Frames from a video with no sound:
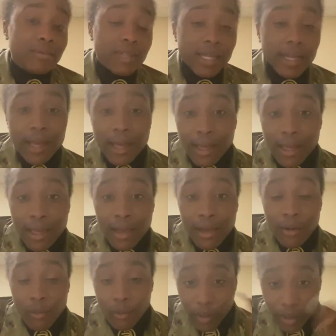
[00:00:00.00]
Like, I
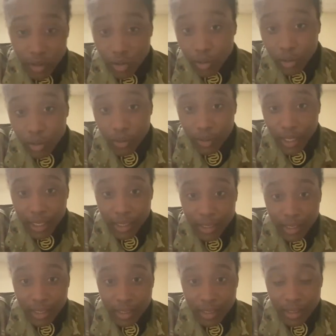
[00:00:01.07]
went to a
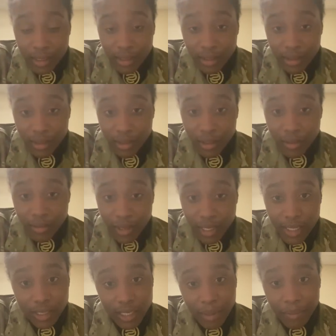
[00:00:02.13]
location, you know what I'm saying? I
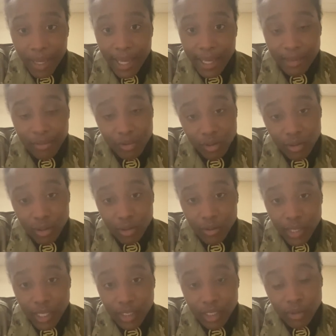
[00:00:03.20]
shot my azimuth to a
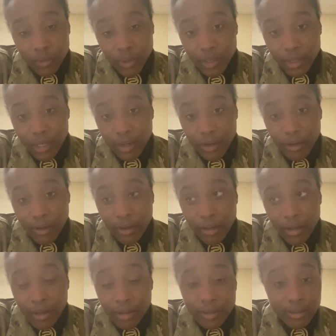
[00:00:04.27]
location, went there,
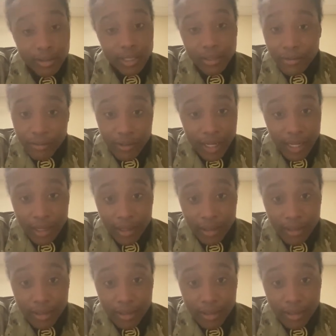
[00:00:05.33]
didn't find it.